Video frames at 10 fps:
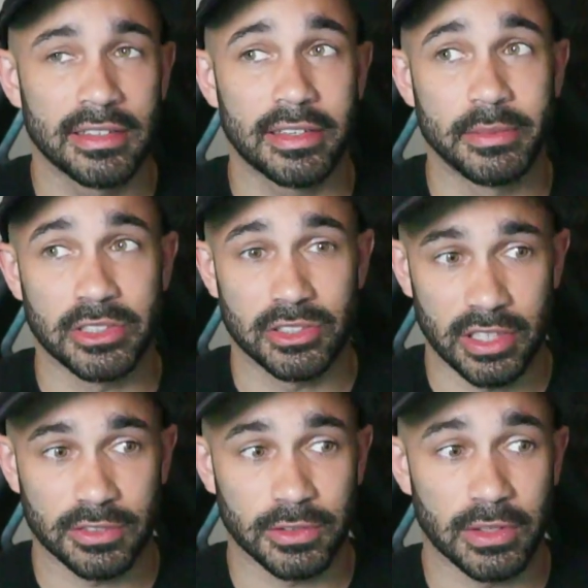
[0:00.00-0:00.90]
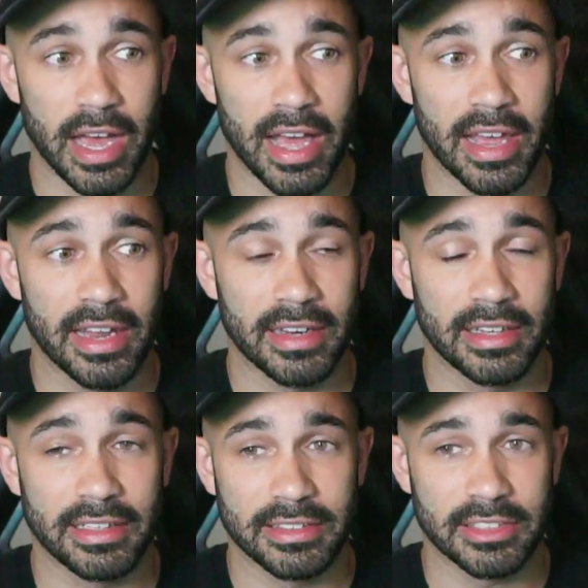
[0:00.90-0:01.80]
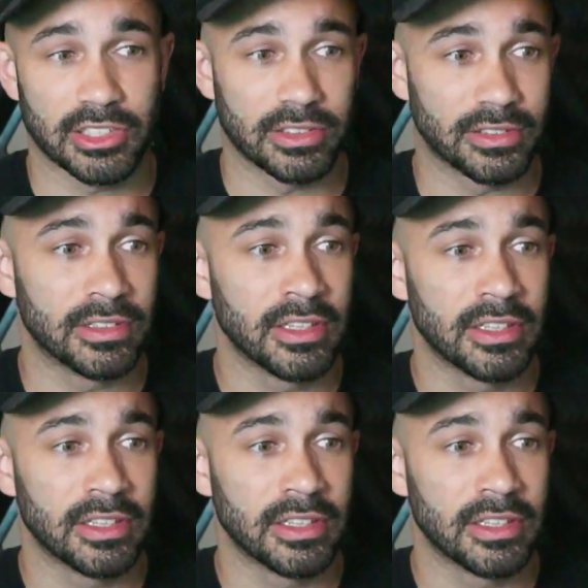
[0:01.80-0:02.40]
can be stressful, and in addition